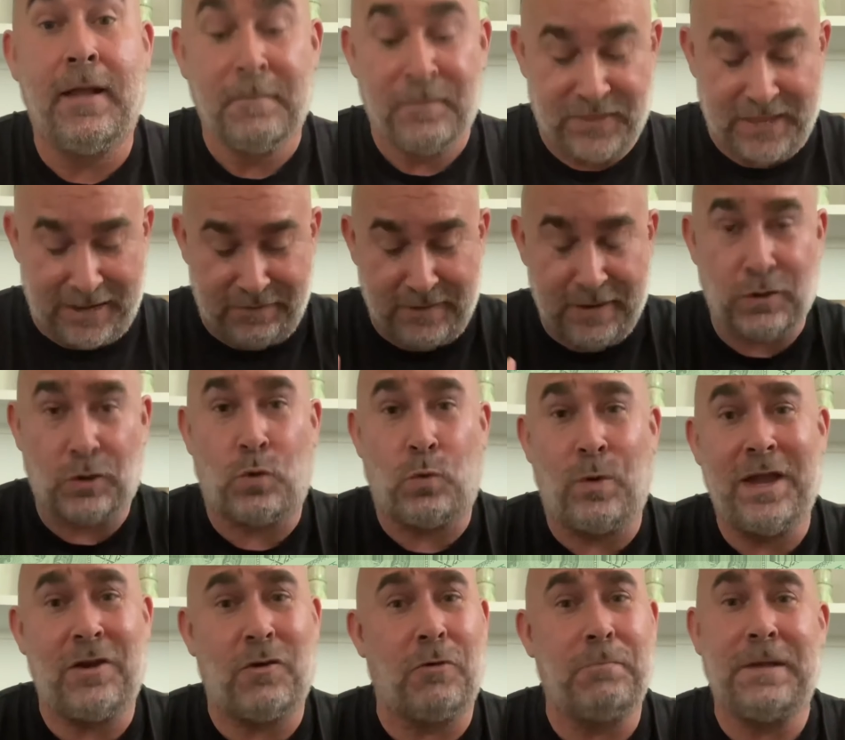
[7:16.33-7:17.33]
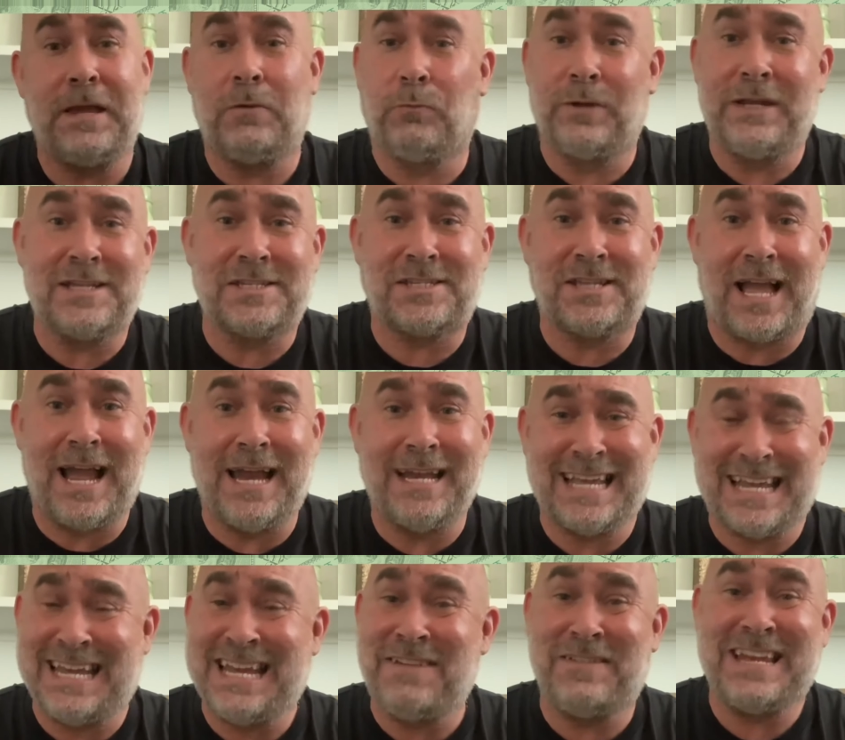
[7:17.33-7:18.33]
They've either quit or been reassigned,
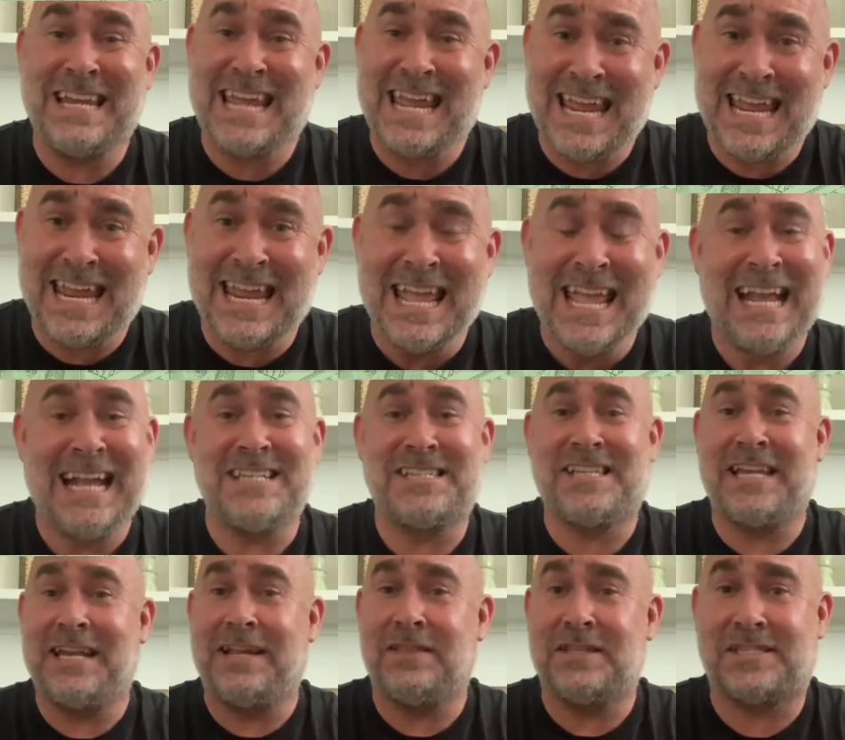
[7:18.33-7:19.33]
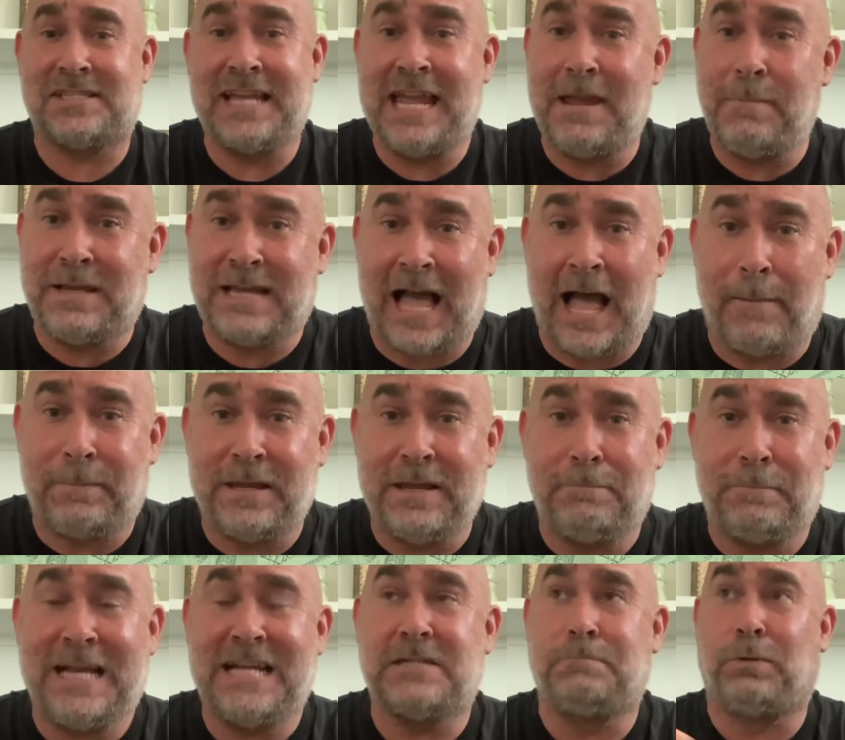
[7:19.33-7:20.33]
and even he is getting the same copy and
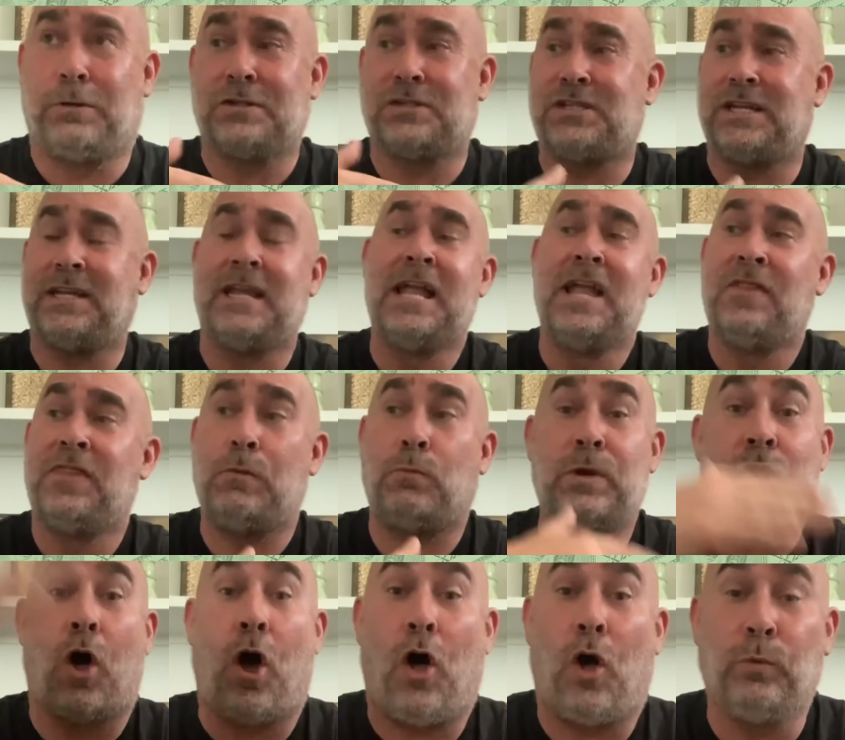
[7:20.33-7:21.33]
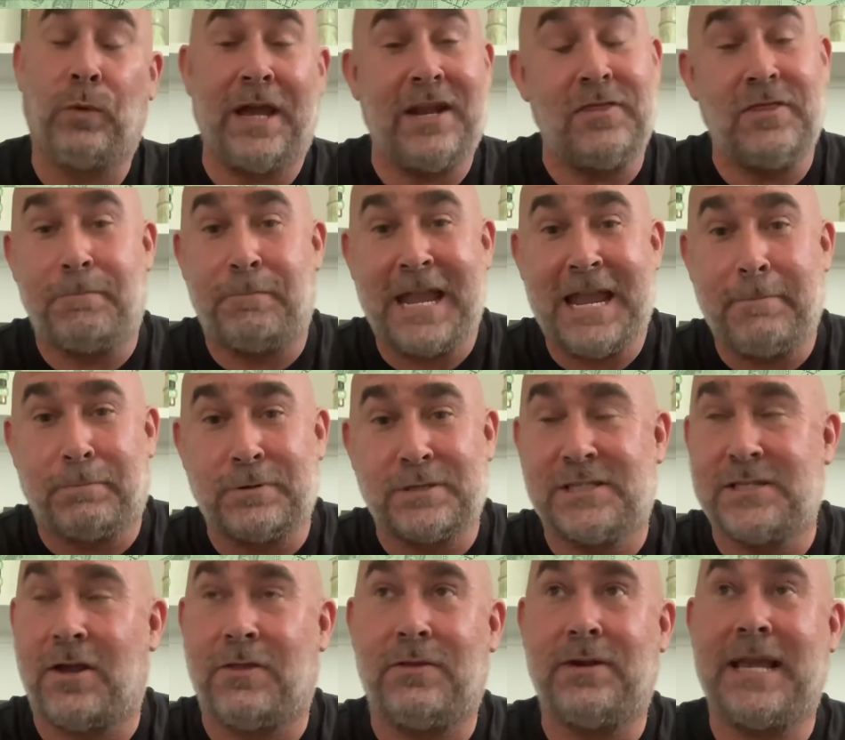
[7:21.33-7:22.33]
paste bullshit that we all read in the papers
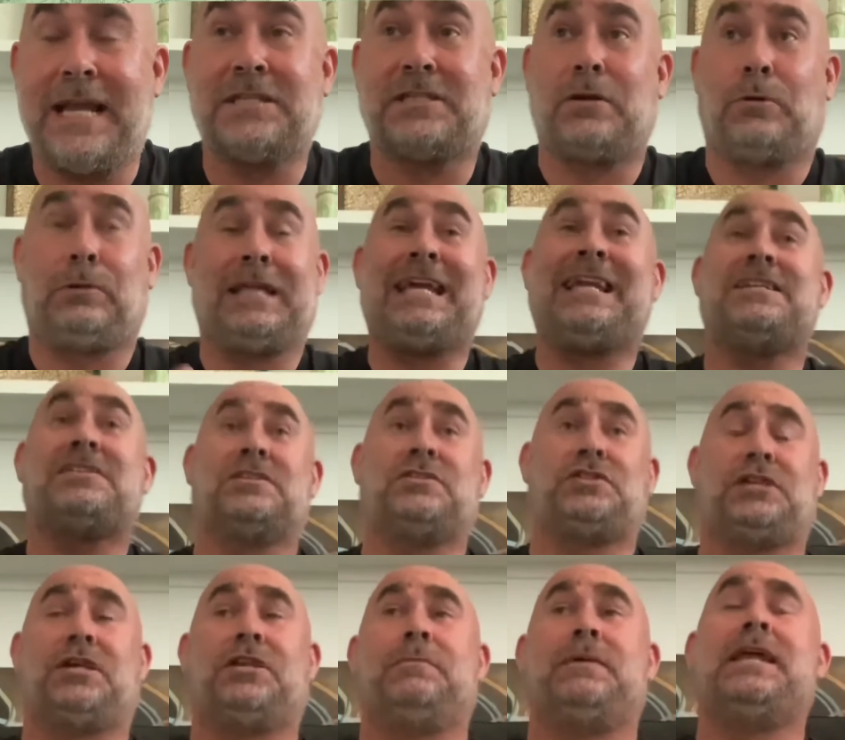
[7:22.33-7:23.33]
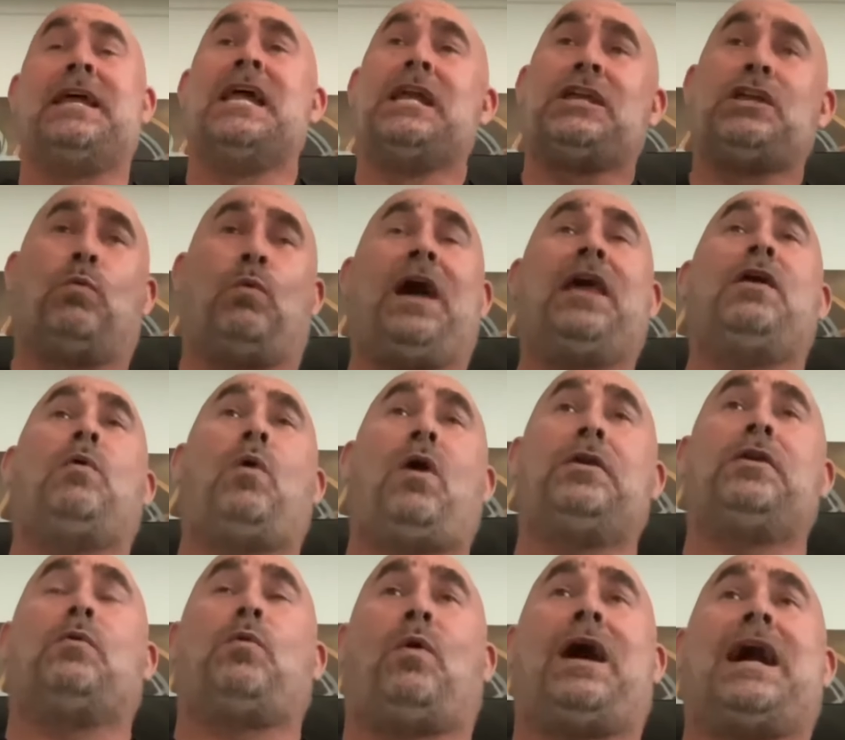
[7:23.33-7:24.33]
the other day. So, ladies and gentlemen, you want to
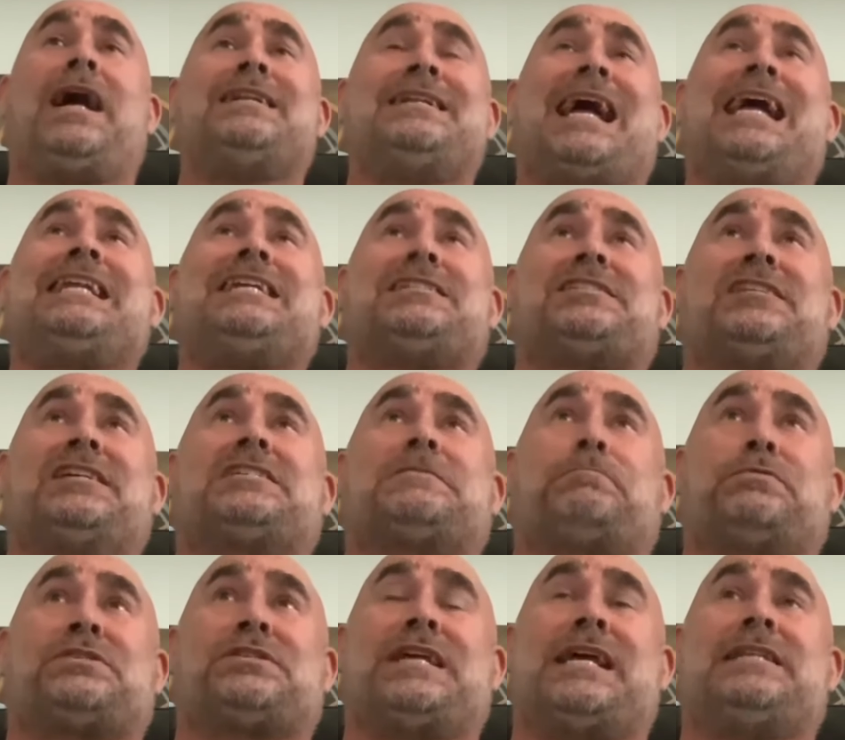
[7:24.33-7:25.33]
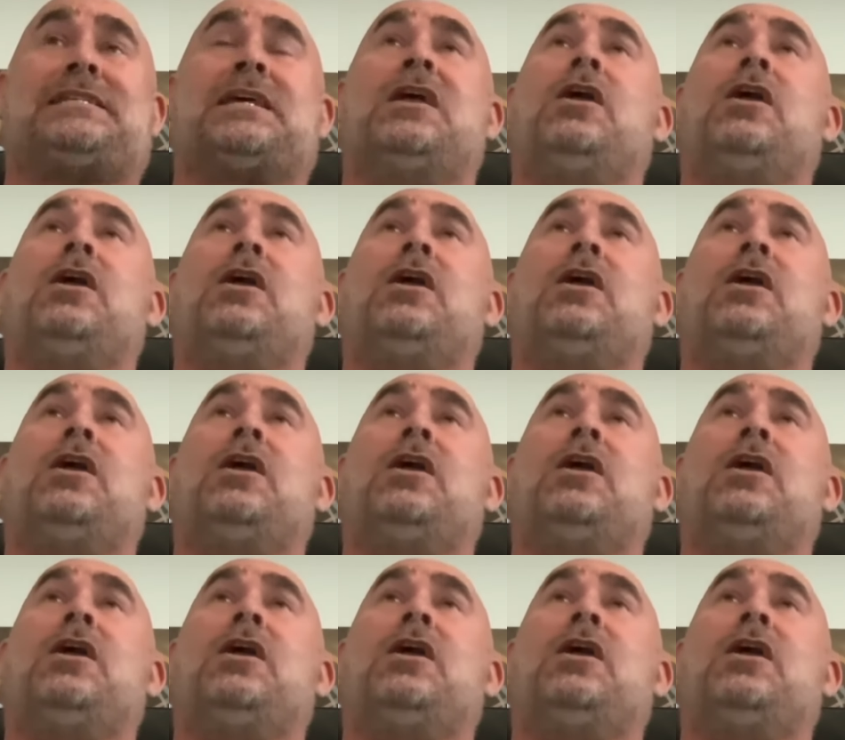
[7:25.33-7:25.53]
wonder why ninety-six percent